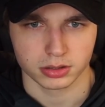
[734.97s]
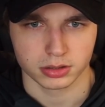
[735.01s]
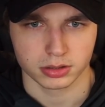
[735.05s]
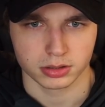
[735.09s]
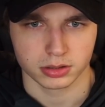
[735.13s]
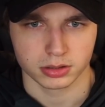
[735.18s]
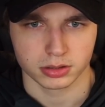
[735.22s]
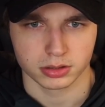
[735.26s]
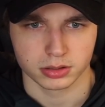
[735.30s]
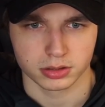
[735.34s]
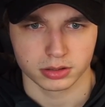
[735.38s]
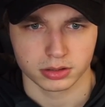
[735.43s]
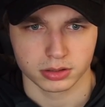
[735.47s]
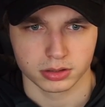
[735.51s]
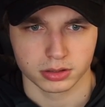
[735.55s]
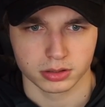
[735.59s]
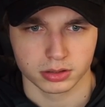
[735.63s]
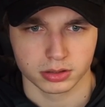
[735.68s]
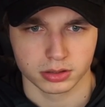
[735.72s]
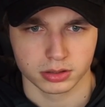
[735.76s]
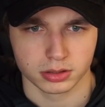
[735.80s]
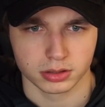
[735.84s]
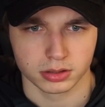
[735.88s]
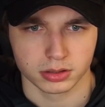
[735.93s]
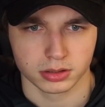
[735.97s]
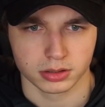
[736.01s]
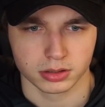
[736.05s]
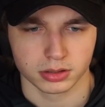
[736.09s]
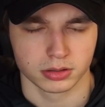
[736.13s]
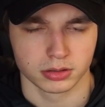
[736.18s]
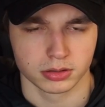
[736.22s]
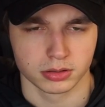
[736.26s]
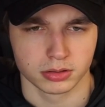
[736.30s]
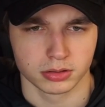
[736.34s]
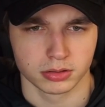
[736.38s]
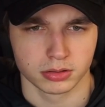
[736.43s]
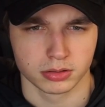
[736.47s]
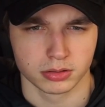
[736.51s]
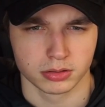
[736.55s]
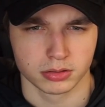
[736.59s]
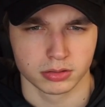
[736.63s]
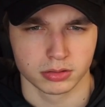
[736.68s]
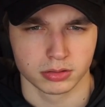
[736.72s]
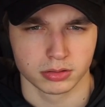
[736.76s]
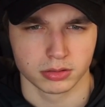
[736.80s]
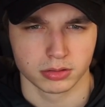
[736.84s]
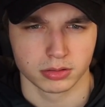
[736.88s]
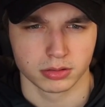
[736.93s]

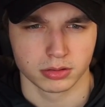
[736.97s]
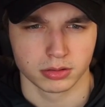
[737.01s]
Nobody speaks.